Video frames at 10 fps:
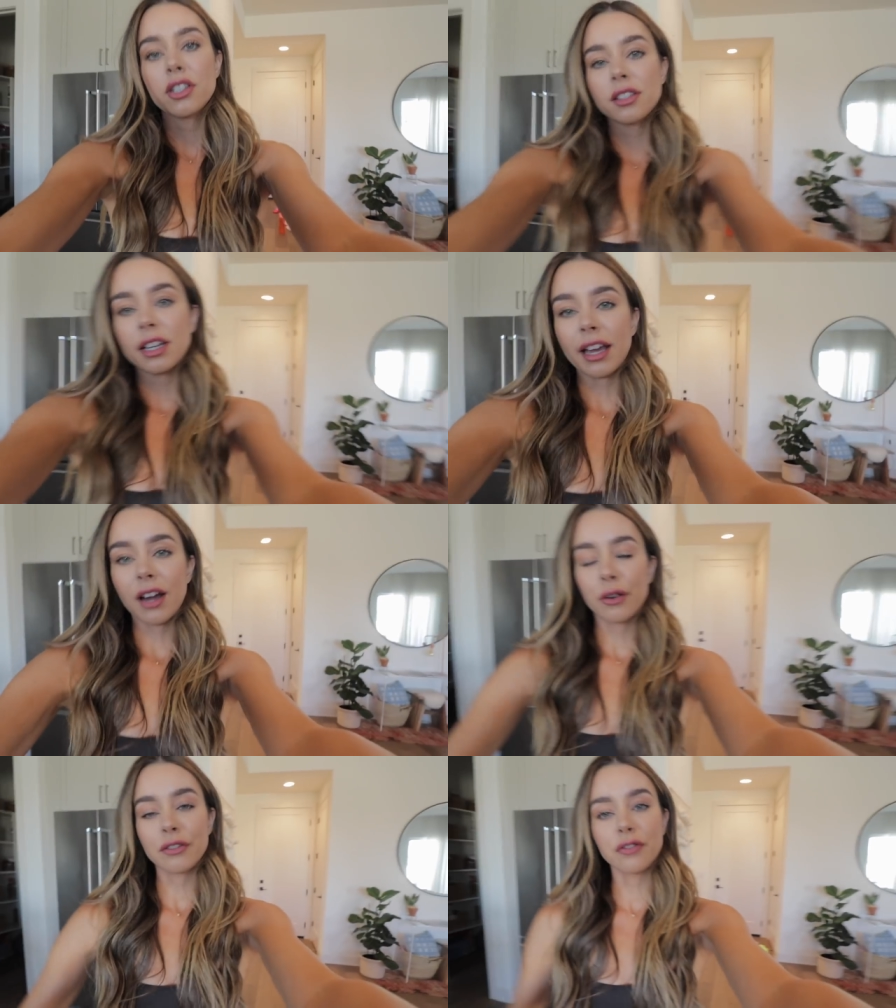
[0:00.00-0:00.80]
I just like
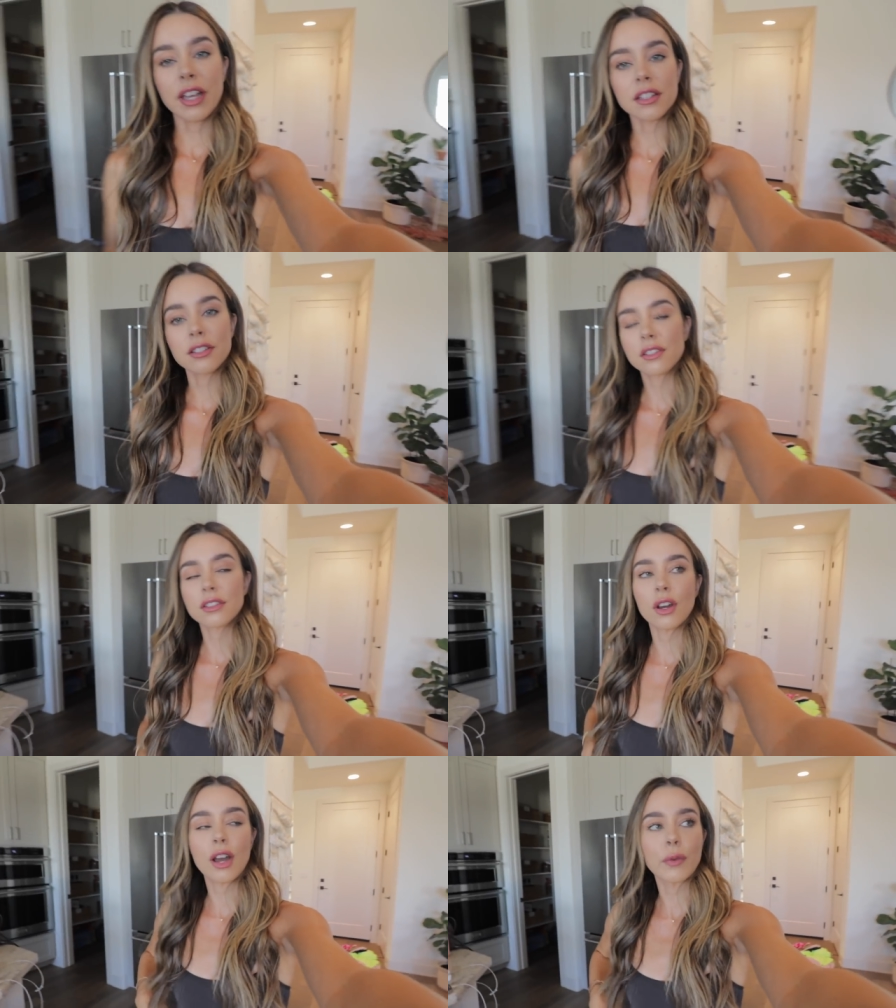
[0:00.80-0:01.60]
how it fits,
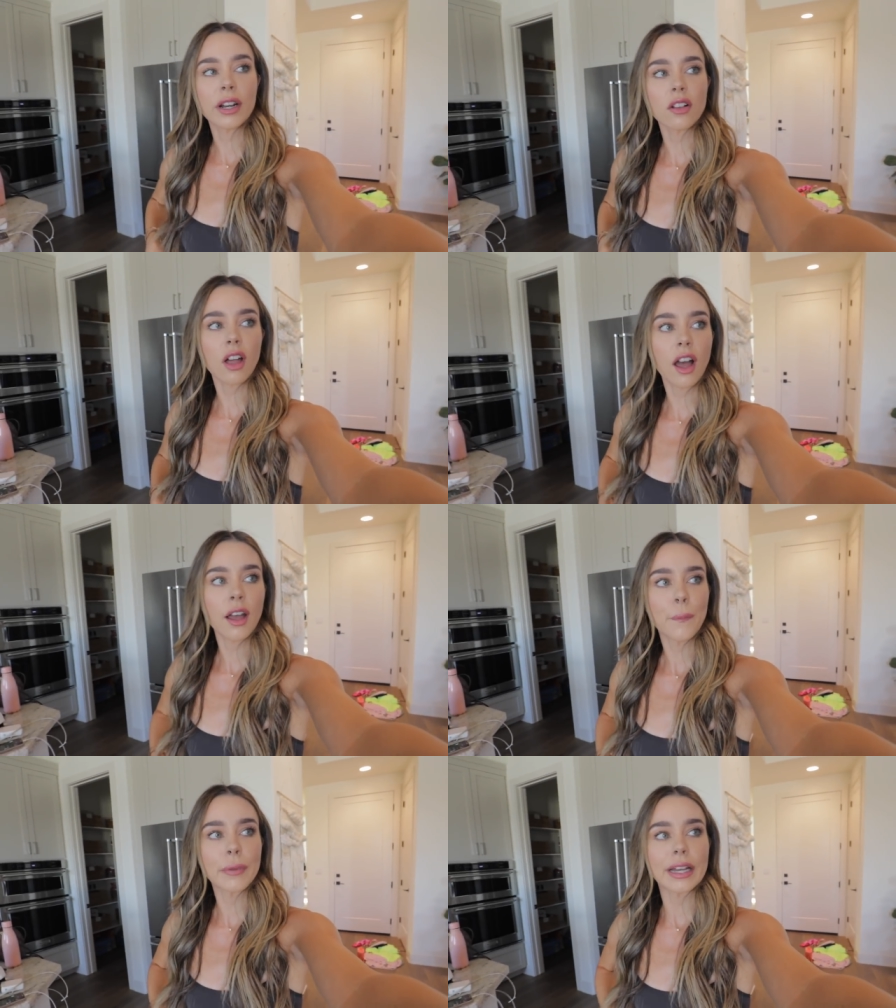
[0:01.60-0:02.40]
so I wear it a
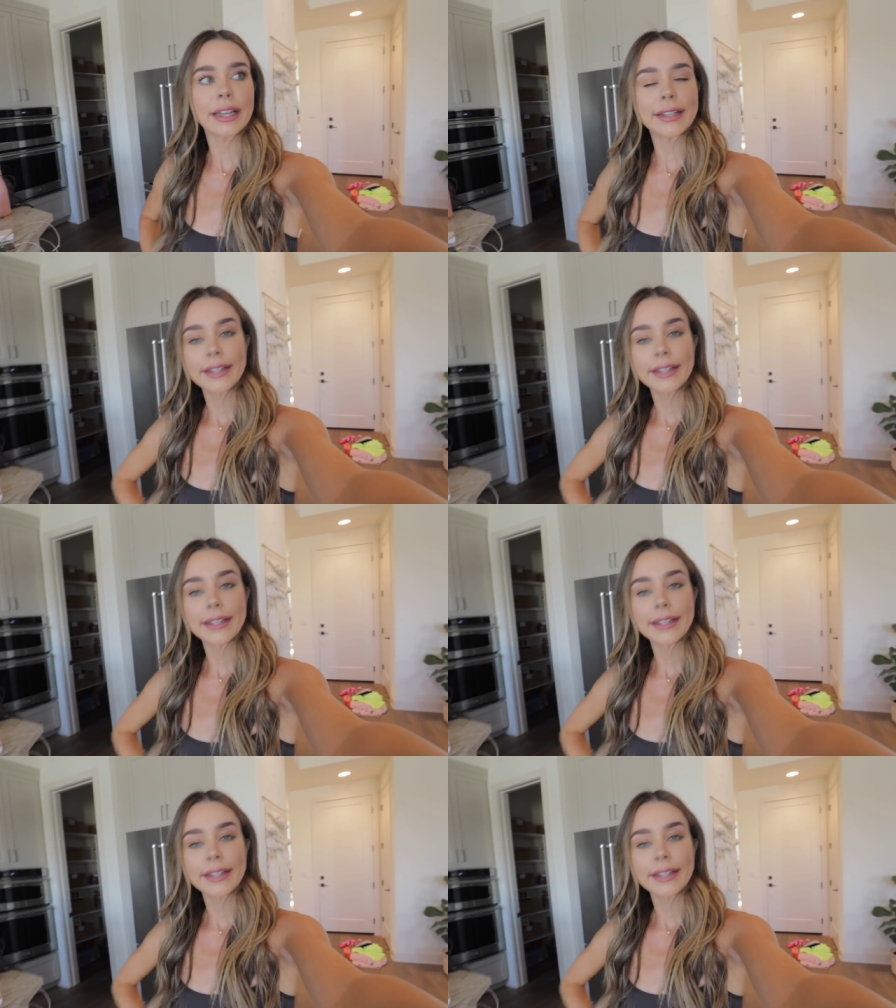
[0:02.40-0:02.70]
lot. But